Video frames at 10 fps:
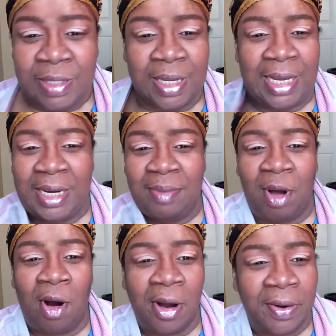and them
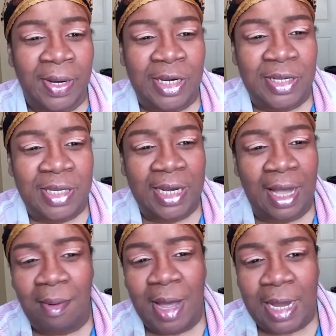arguing. She said,
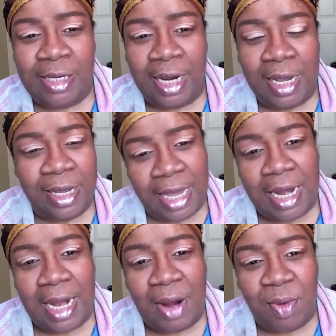"Come on here, Jay. Get
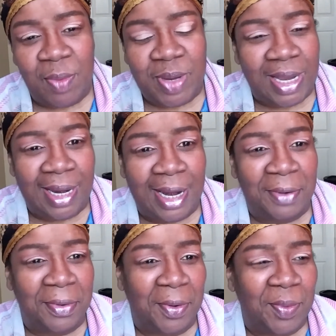in that room. Get in that
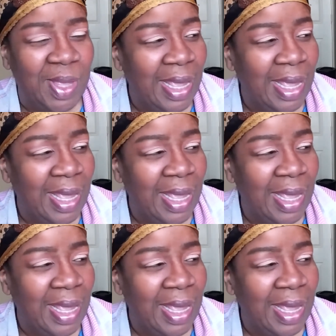room."